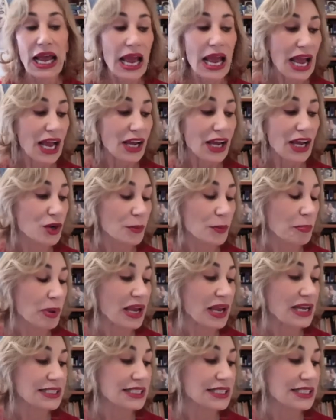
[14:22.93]
And her
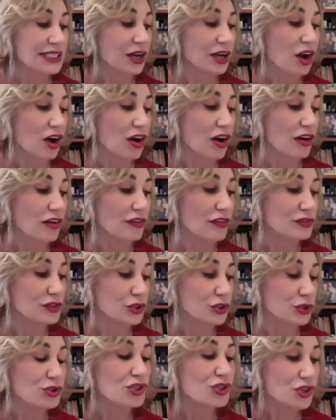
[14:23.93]
painting of
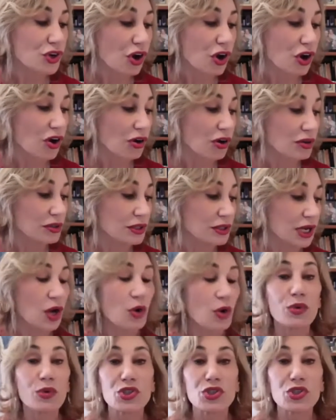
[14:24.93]
Duchamp,
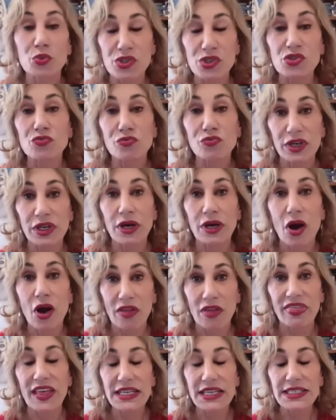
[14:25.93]
which was
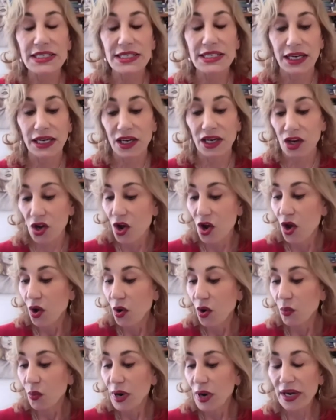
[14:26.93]
authentic,
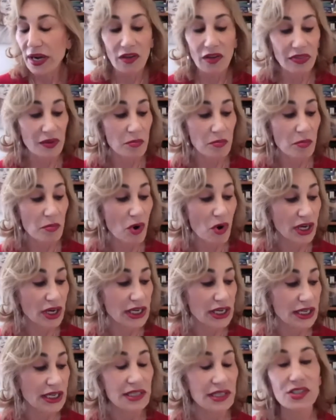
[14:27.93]
went on the
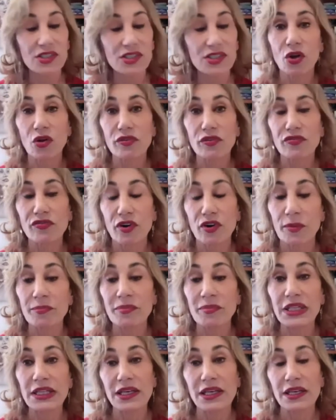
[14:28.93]
market and sold for $1
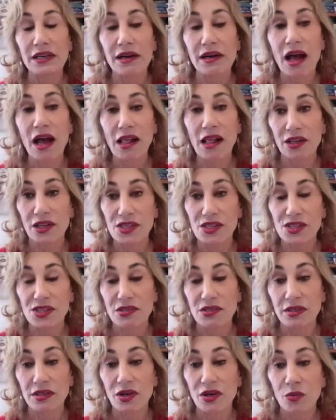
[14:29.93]
million,
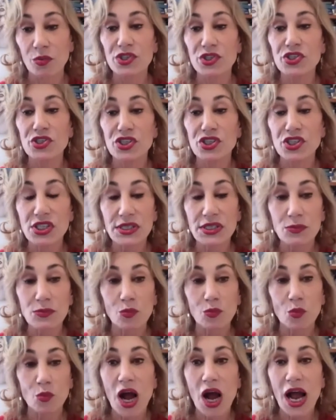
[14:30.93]
which is
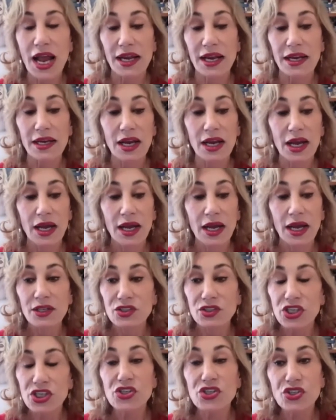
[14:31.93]
why
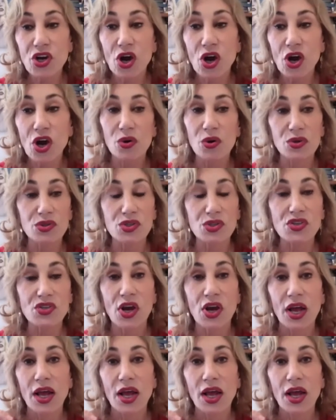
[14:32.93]
just shows